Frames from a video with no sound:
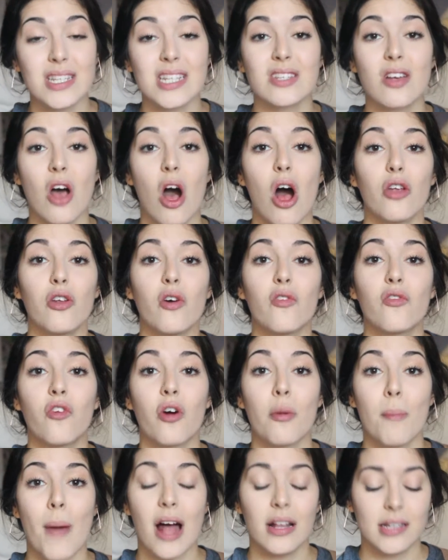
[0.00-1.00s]
It's called
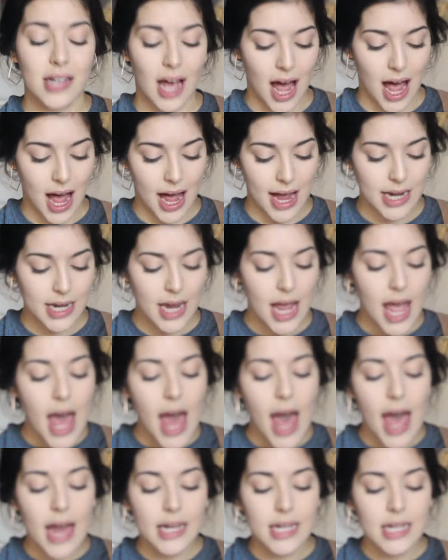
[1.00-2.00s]
formaldehyde,
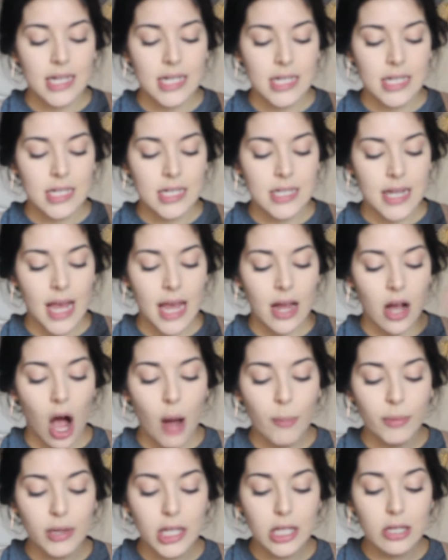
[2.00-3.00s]
and it is a
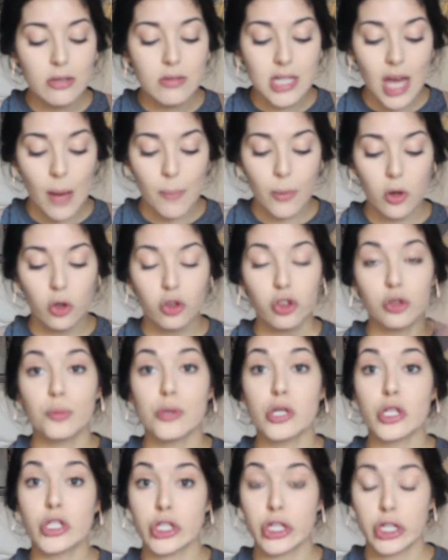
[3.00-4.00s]
commonly used chemical to
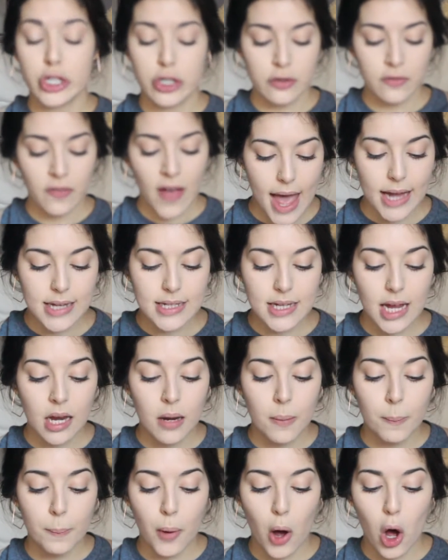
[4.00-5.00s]
preserve and
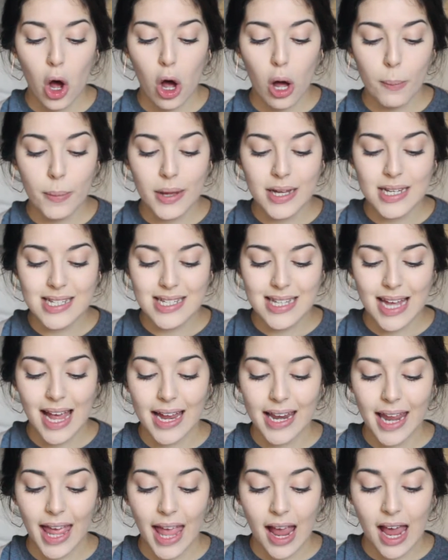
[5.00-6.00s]
embalm
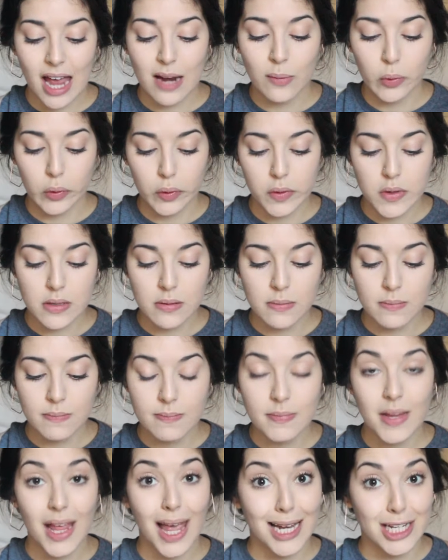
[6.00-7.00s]
dead animals
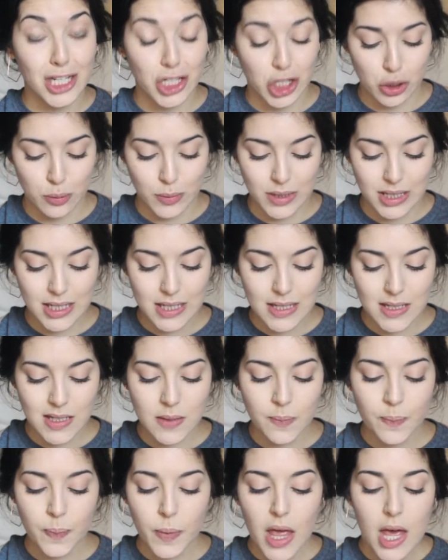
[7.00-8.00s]
and
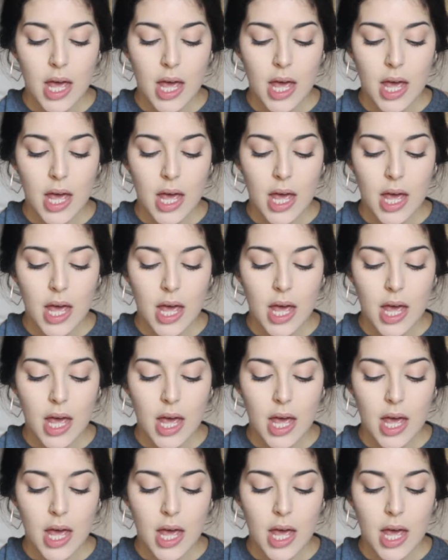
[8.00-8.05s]
humans.